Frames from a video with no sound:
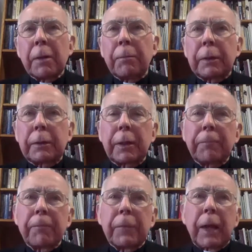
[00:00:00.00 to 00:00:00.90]
But
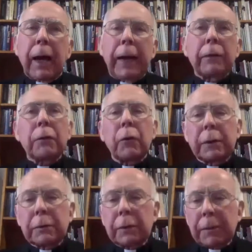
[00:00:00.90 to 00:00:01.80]
I don't know.
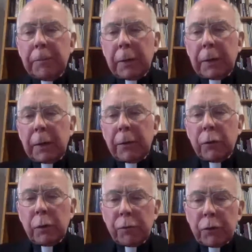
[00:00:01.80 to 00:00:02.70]
It's other
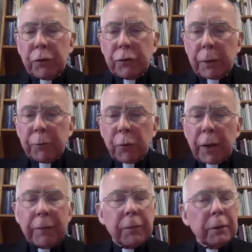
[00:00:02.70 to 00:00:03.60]
universities, I'm sure,
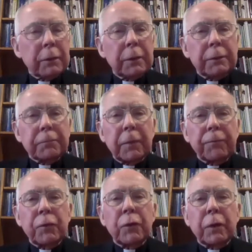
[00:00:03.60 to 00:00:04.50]
have
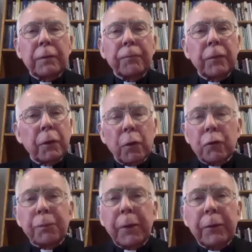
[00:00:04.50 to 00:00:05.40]
their
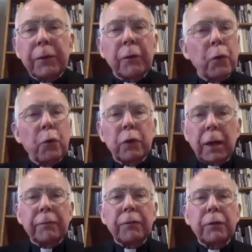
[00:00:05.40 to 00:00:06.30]
own spirit and their own
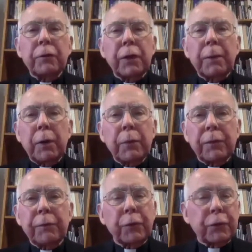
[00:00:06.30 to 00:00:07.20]
love, or the same way
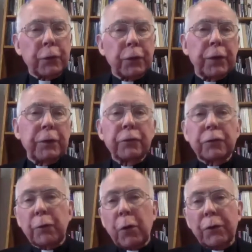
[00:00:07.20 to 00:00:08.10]
with the fraternities and
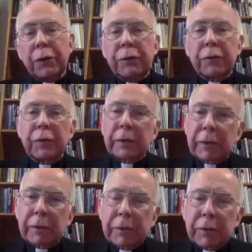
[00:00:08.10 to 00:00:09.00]
sororities and things
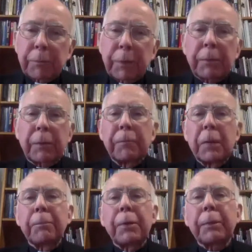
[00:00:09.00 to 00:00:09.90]
like this, that people
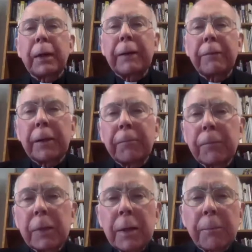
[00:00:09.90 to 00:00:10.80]
have that.
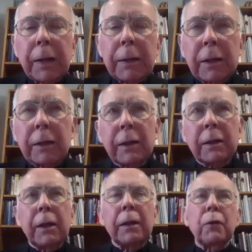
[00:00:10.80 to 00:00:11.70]
But I think
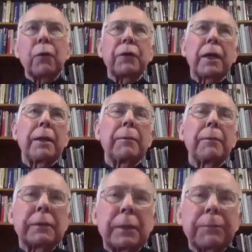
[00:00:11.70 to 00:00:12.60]
at Notre Dame,
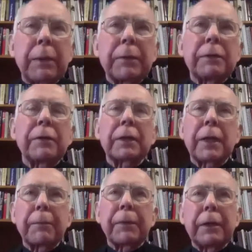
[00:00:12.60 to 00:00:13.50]
it probably is that
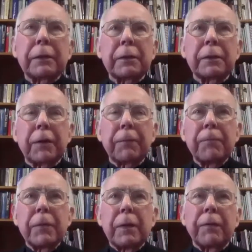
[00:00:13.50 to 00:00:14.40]
combination of a
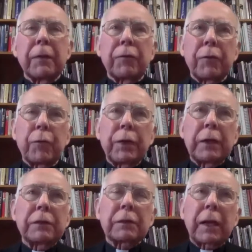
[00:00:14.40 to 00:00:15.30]

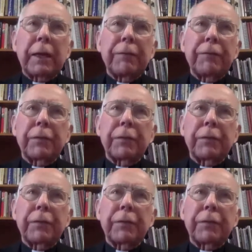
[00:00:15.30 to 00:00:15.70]
religious life,